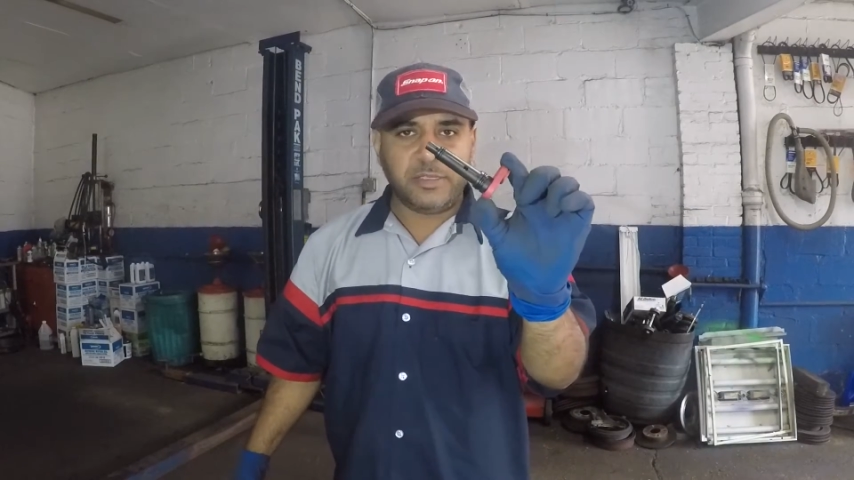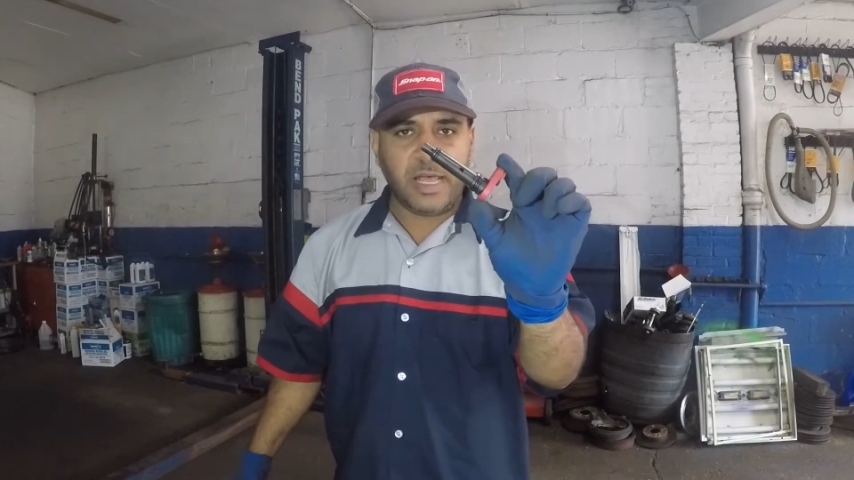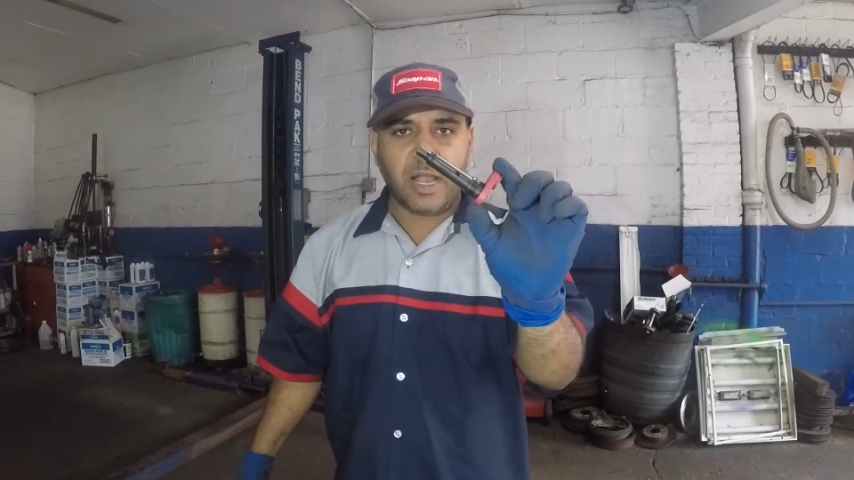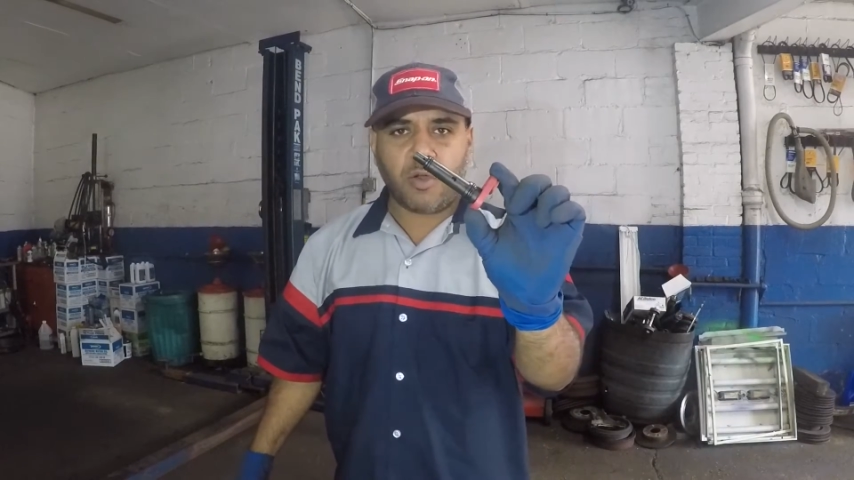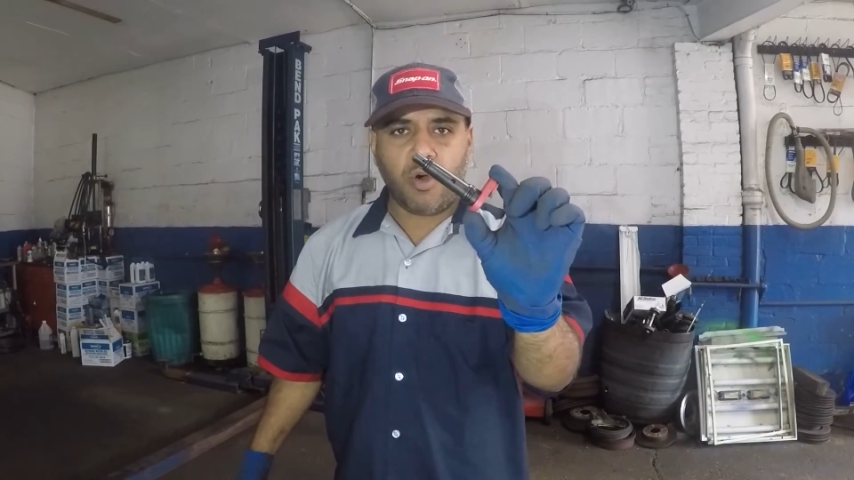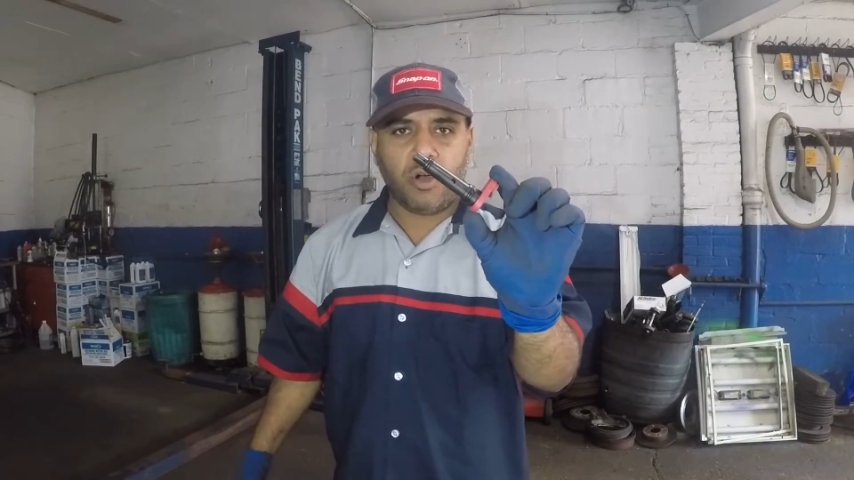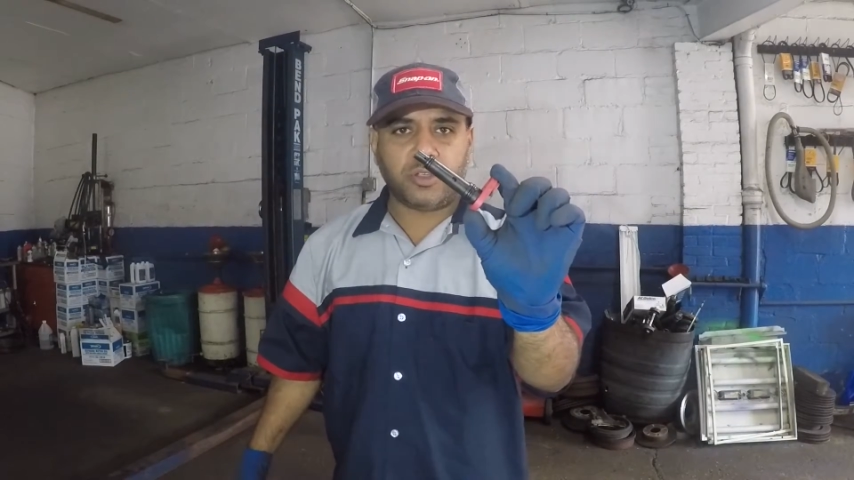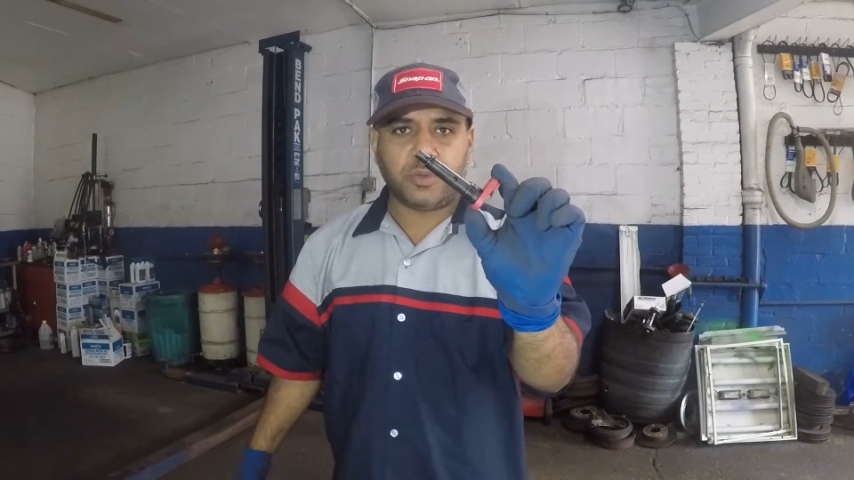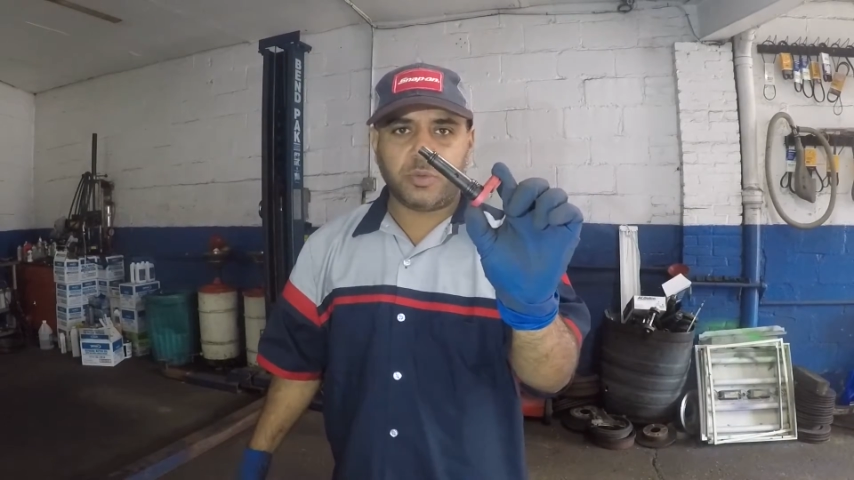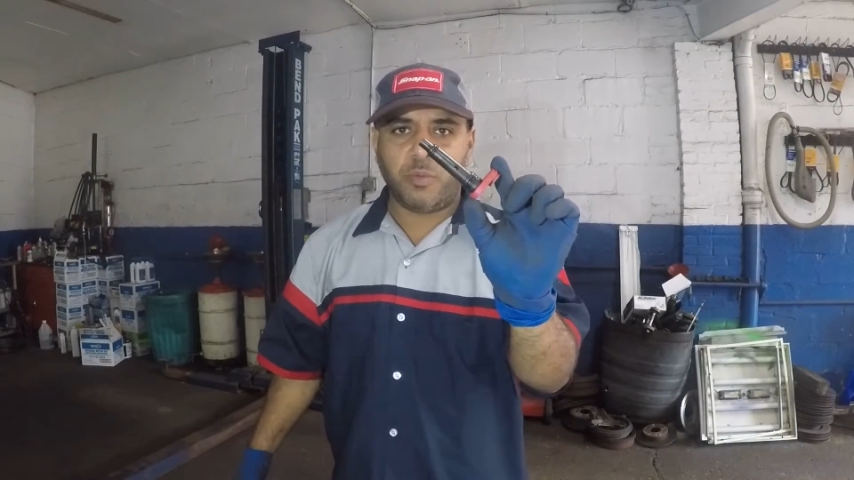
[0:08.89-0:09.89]
not
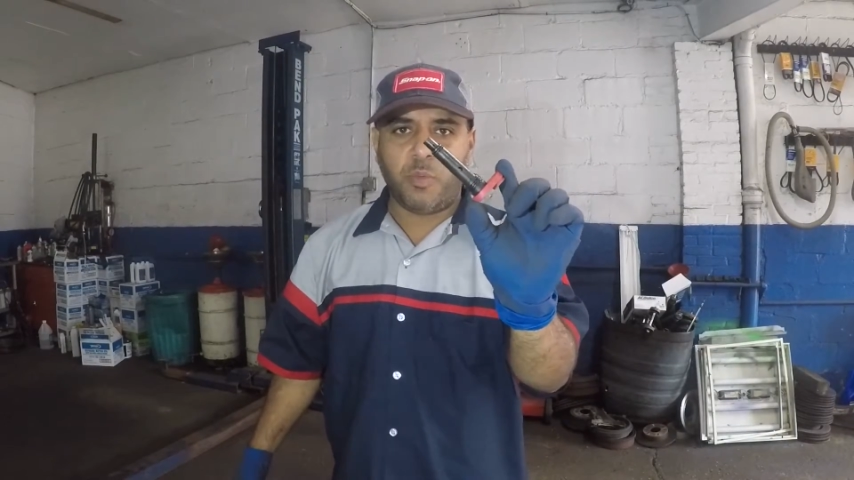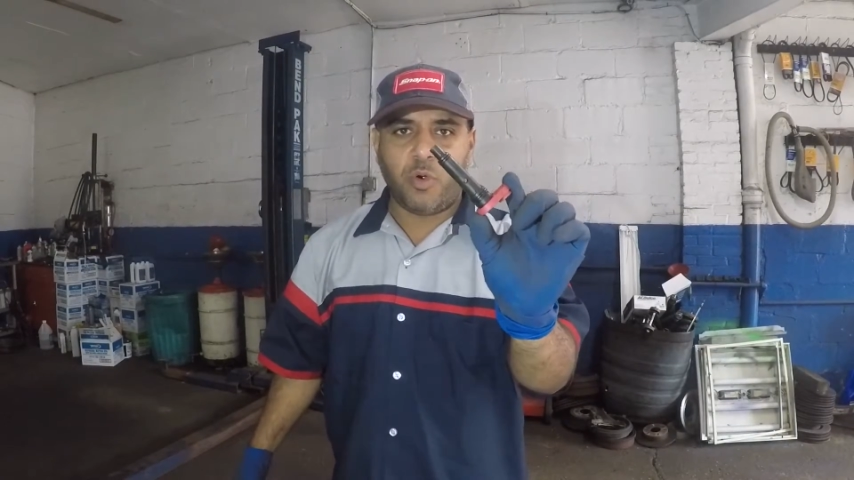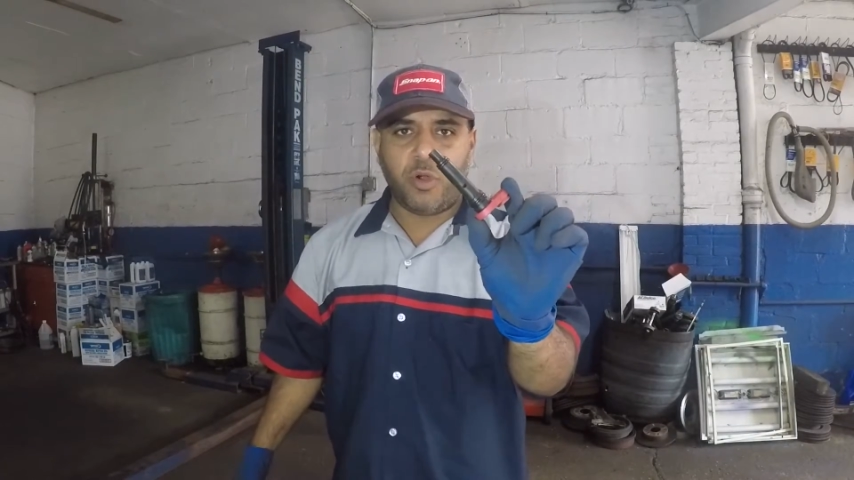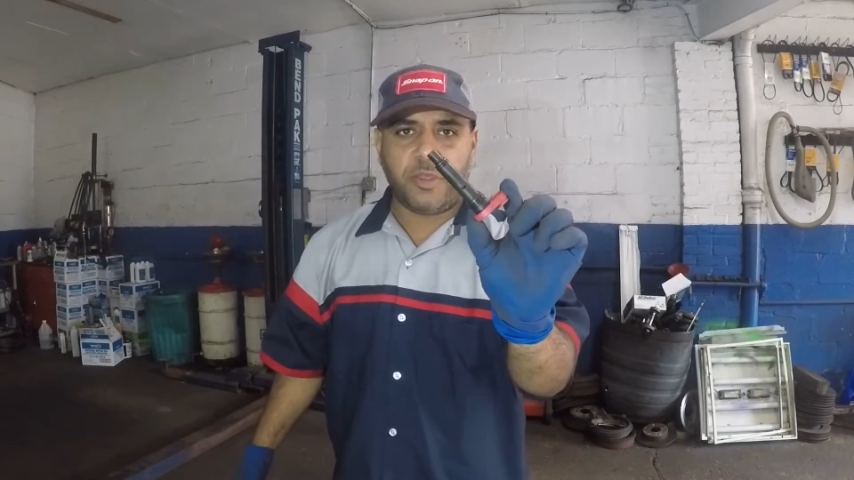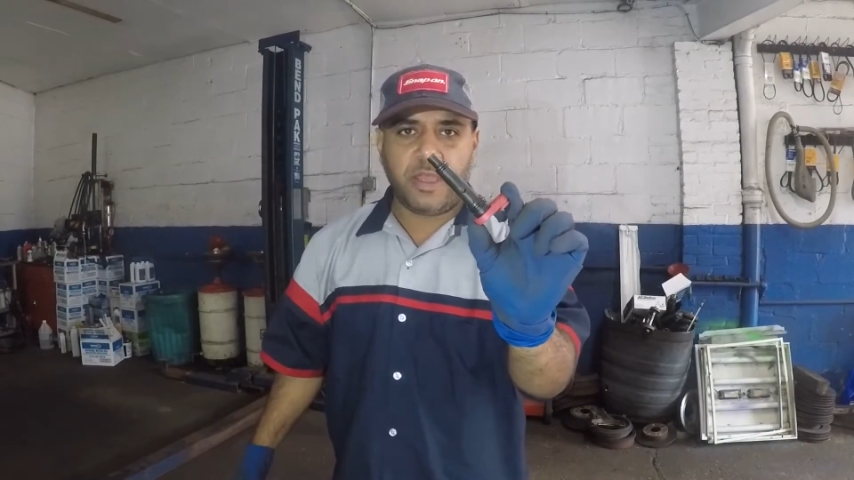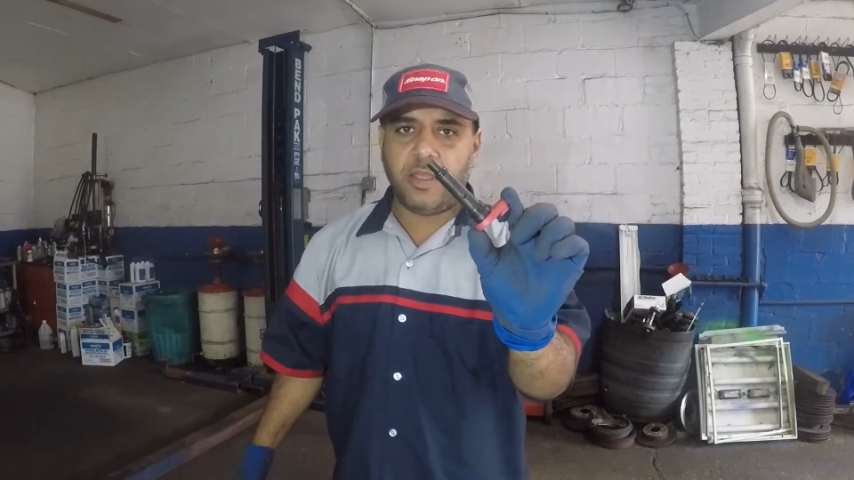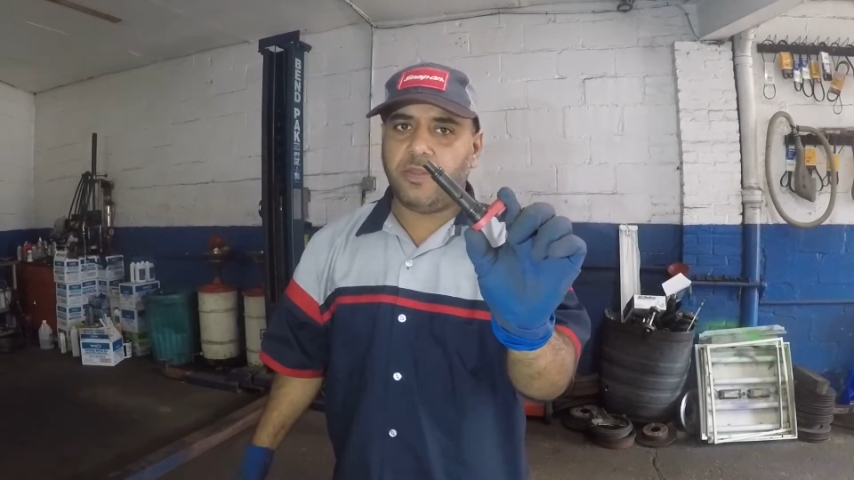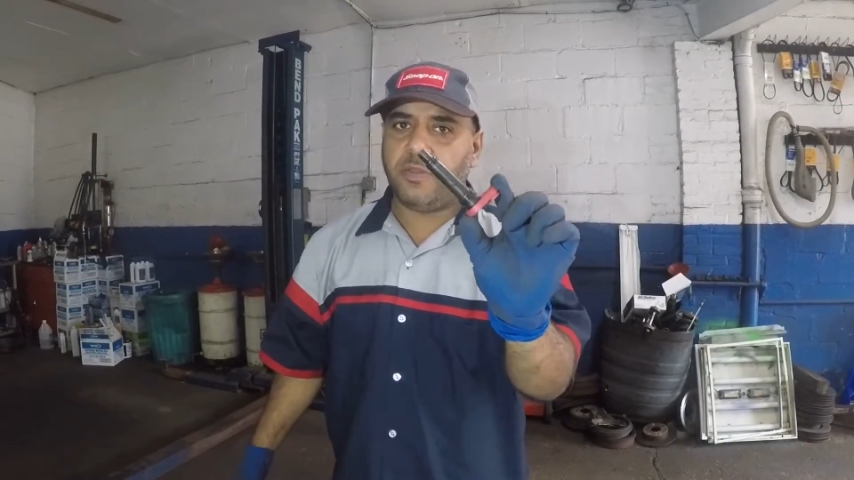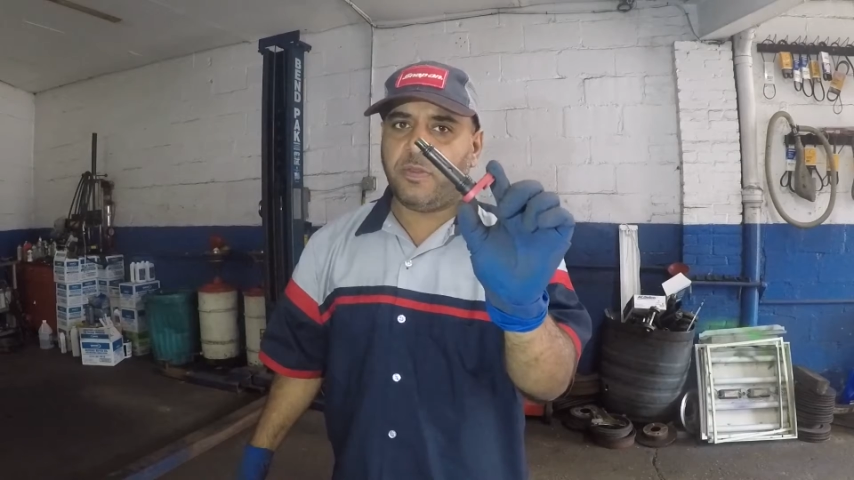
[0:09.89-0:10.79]
cost more than